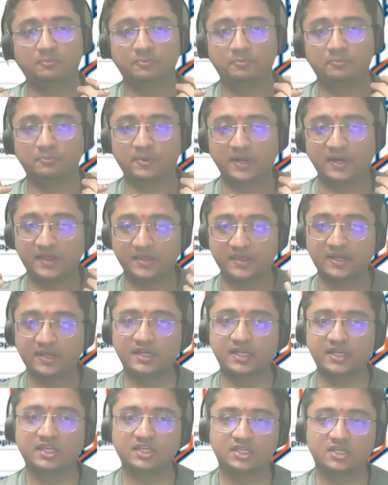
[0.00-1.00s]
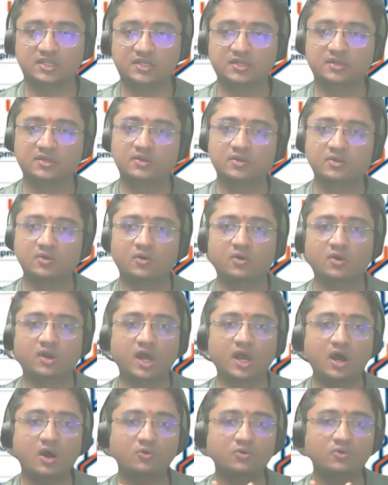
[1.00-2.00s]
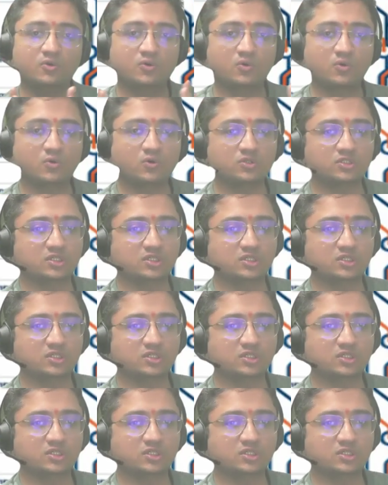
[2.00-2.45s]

presentation, on how you coach